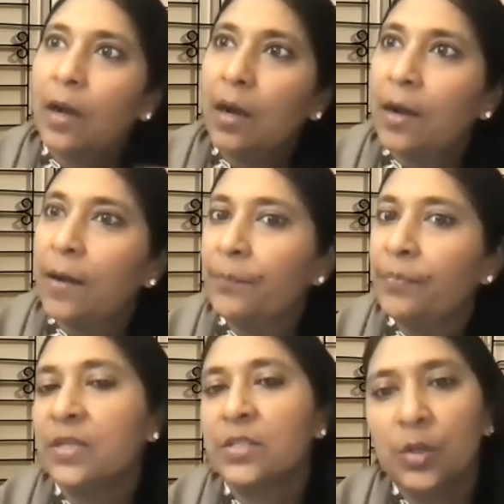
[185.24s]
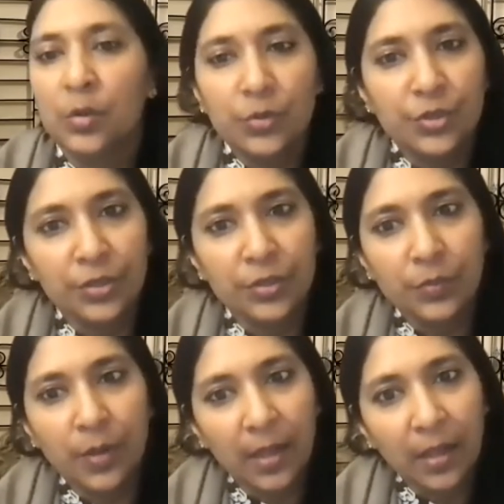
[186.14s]
a solution
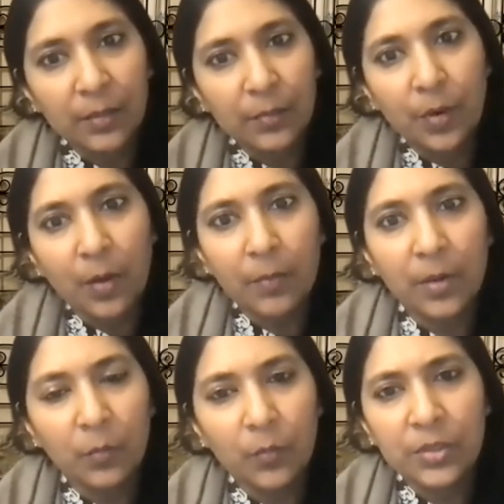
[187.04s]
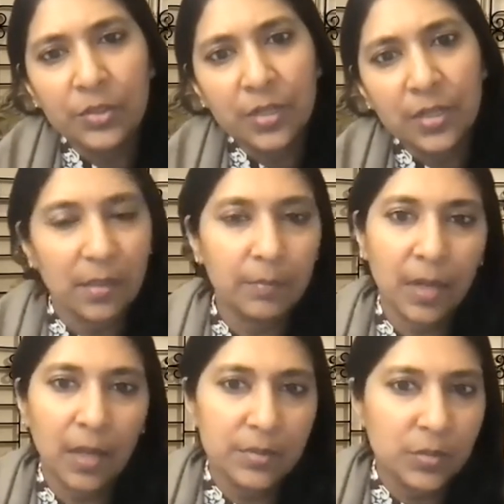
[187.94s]
to a health problem, which they
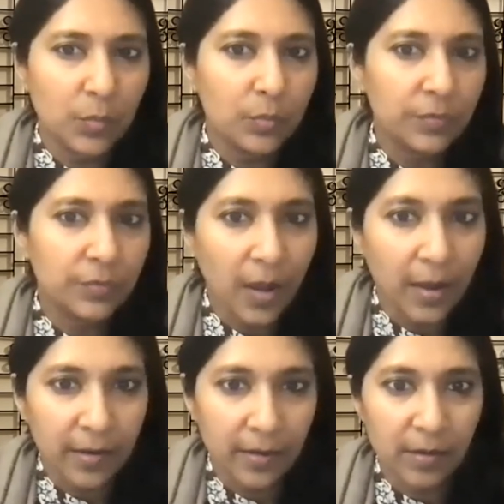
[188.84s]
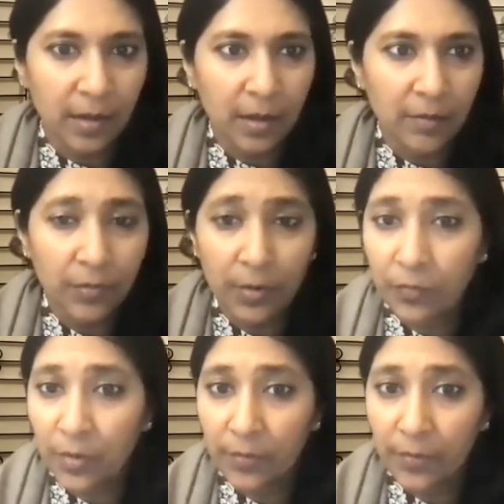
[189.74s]
sometimes don't find for
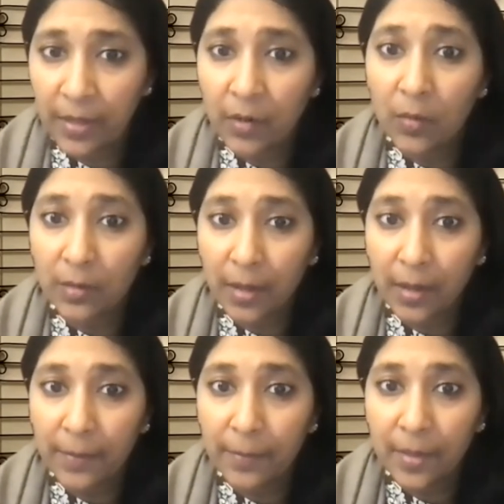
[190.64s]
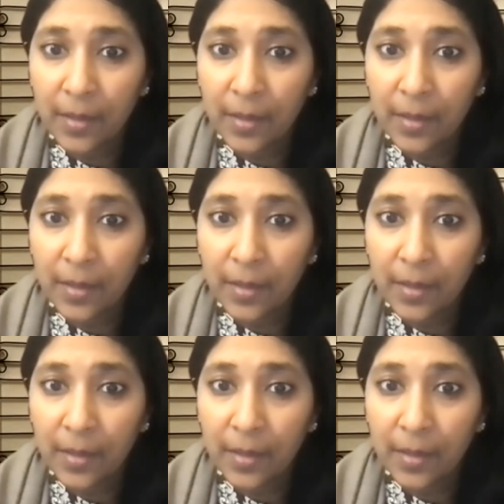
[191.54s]
a very long time.